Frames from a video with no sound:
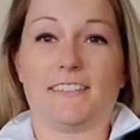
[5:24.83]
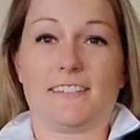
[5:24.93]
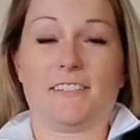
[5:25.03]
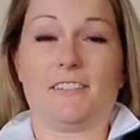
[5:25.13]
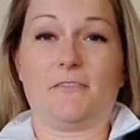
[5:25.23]

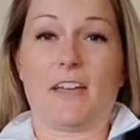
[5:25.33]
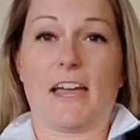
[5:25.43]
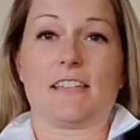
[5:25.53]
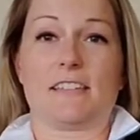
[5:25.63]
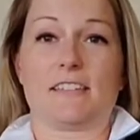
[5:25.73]
the
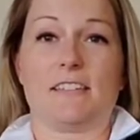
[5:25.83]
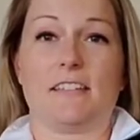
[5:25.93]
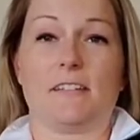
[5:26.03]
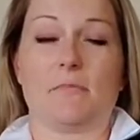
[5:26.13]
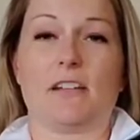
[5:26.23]
vest,
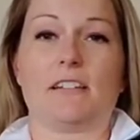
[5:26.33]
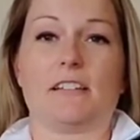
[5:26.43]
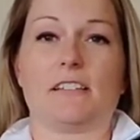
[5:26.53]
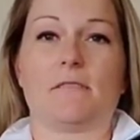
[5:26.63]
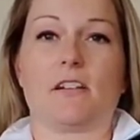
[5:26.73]
but it
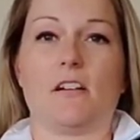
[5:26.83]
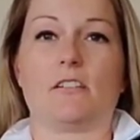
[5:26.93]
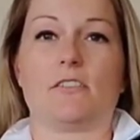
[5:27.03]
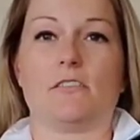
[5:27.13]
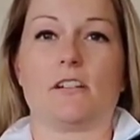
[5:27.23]
doesn't
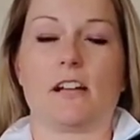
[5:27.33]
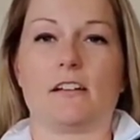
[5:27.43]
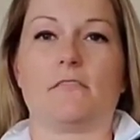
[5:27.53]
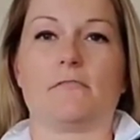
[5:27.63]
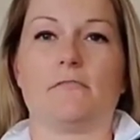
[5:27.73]
cause you to
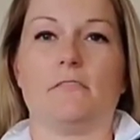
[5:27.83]
kind of